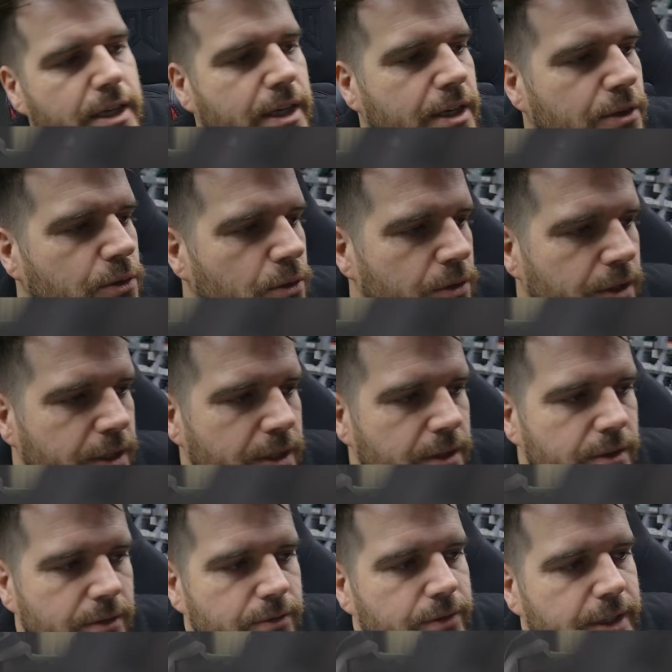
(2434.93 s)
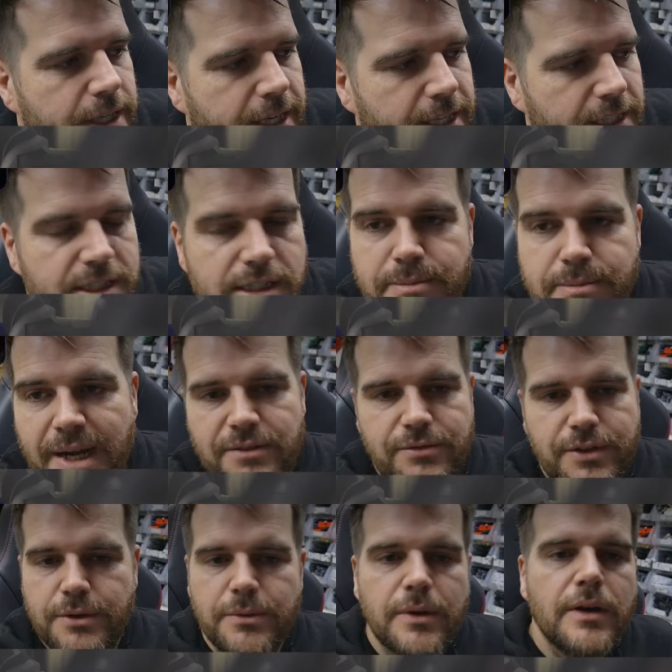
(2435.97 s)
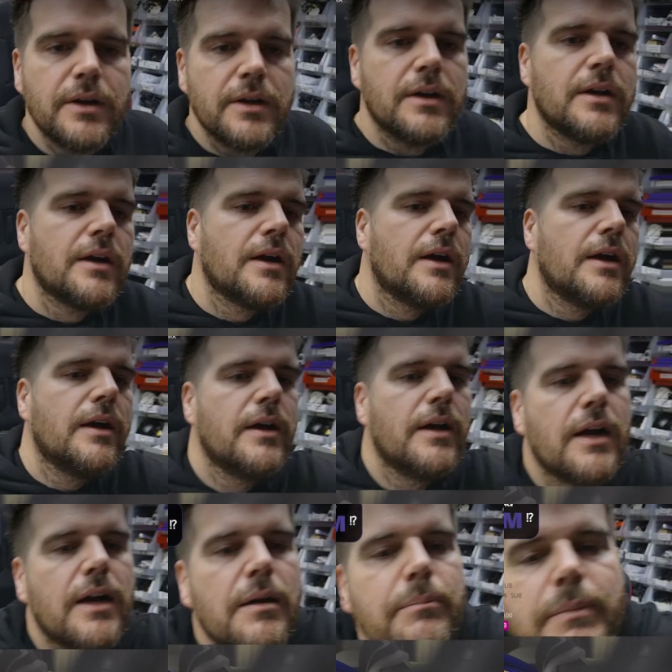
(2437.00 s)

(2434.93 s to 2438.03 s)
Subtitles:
ignore the ridiculously bad view. I can